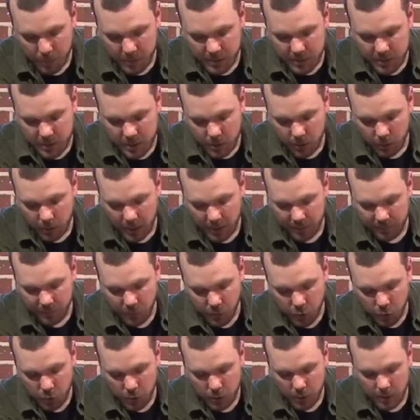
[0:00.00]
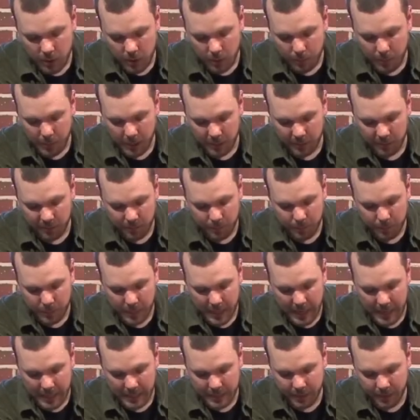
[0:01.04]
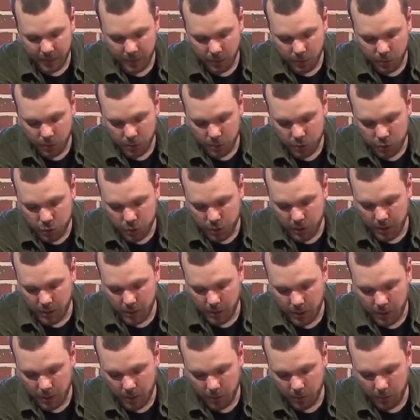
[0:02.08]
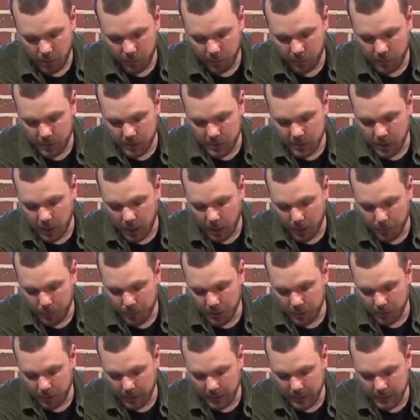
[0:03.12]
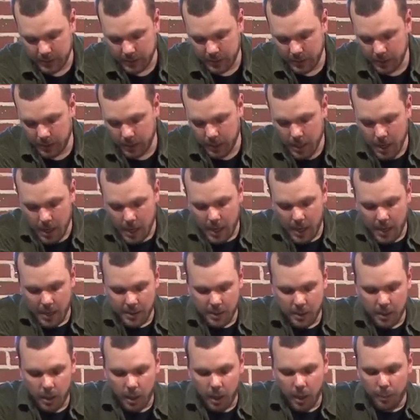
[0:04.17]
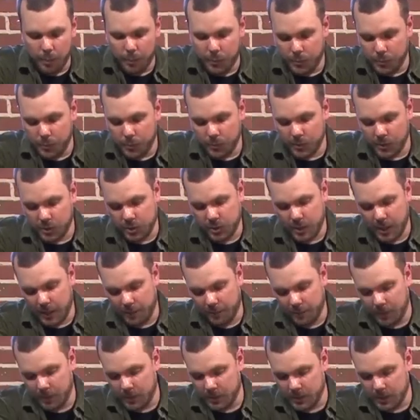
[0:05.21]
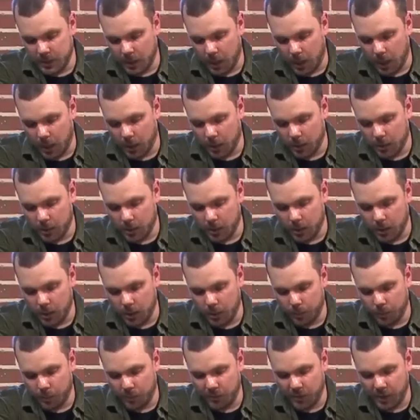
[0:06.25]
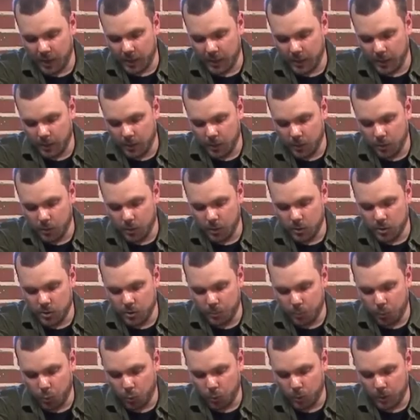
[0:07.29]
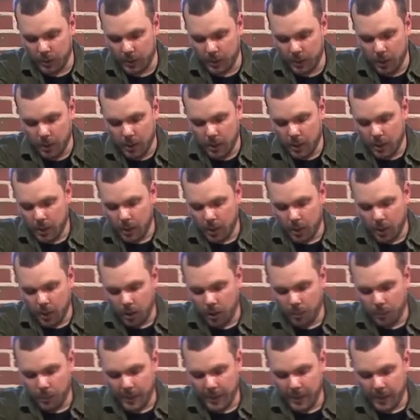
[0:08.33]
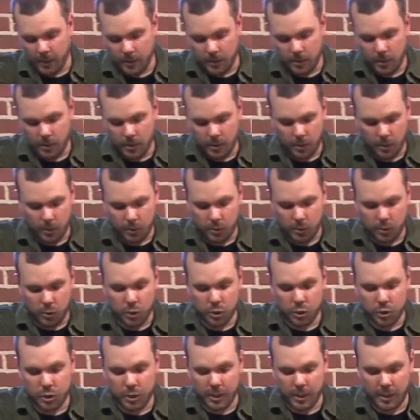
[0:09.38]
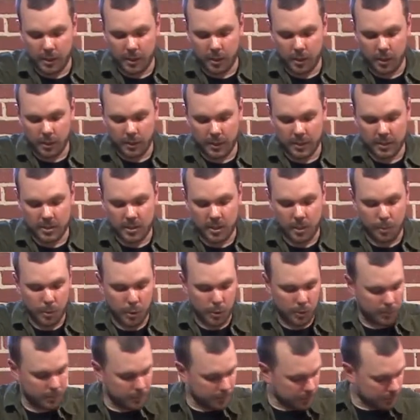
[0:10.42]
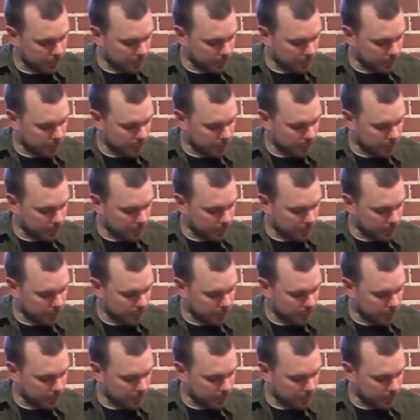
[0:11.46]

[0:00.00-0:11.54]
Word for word: but still have good amount of padding and cushioning here over the top of the lacing and then up through the shaft of the sock, providing good support and cushioning against a boot.